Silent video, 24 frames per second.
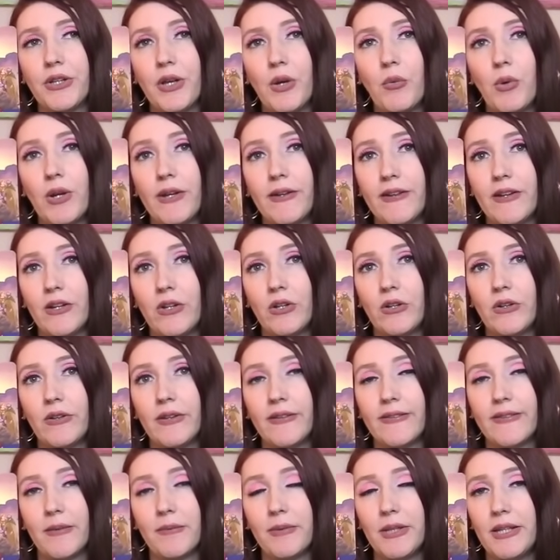They want to tell you
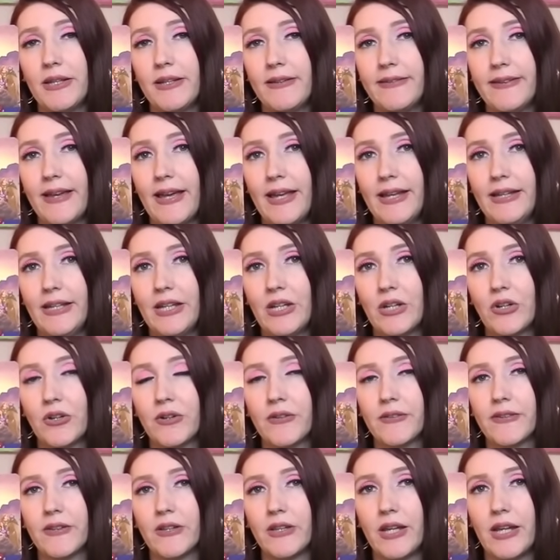that something needs to end
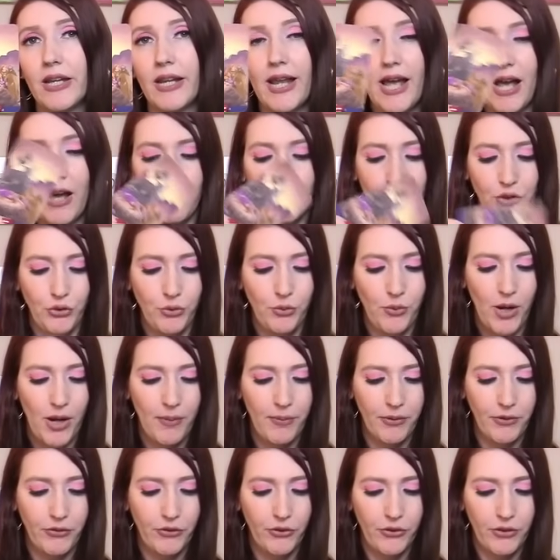here so they can have a new
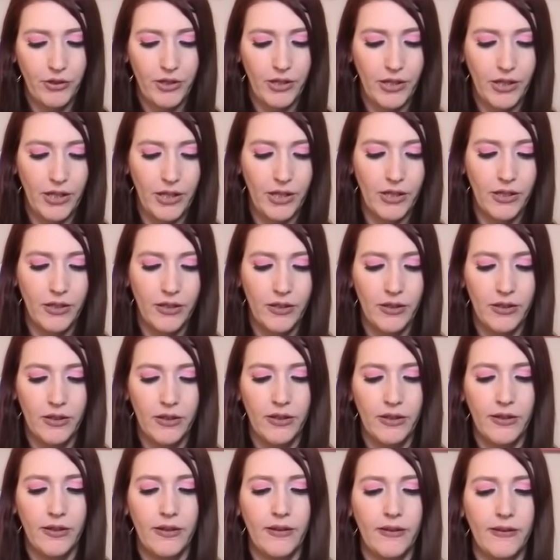opportunity
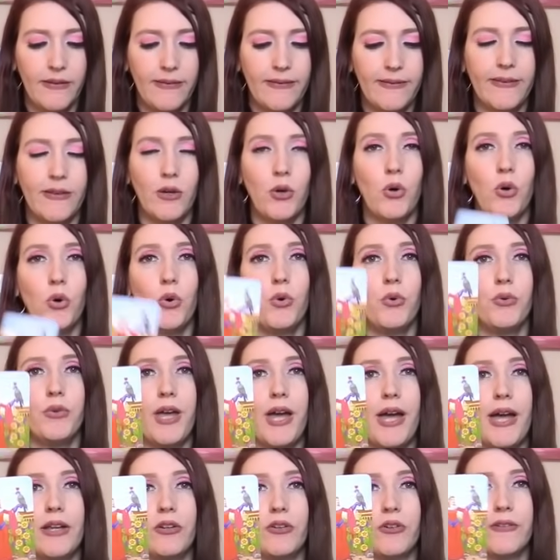so
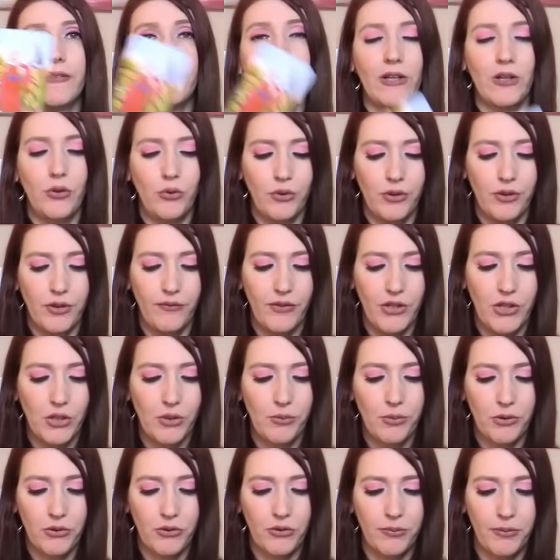that you're single and
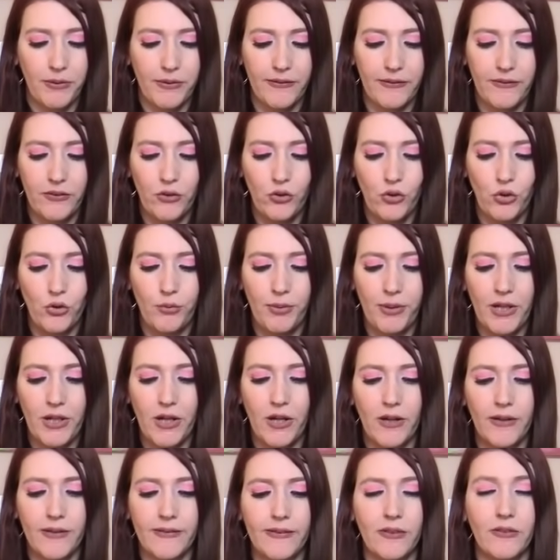available to pursue
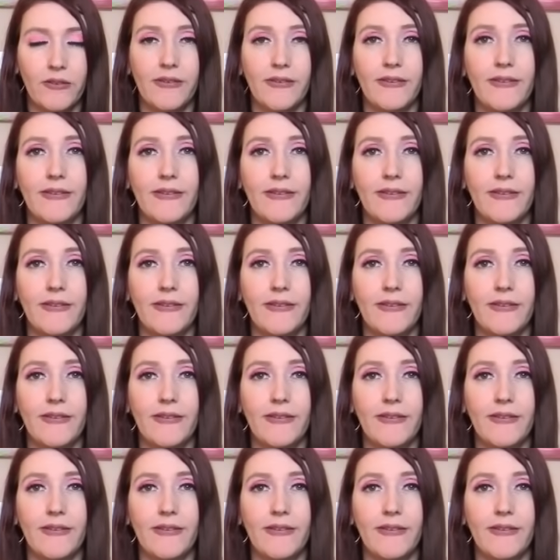because there's a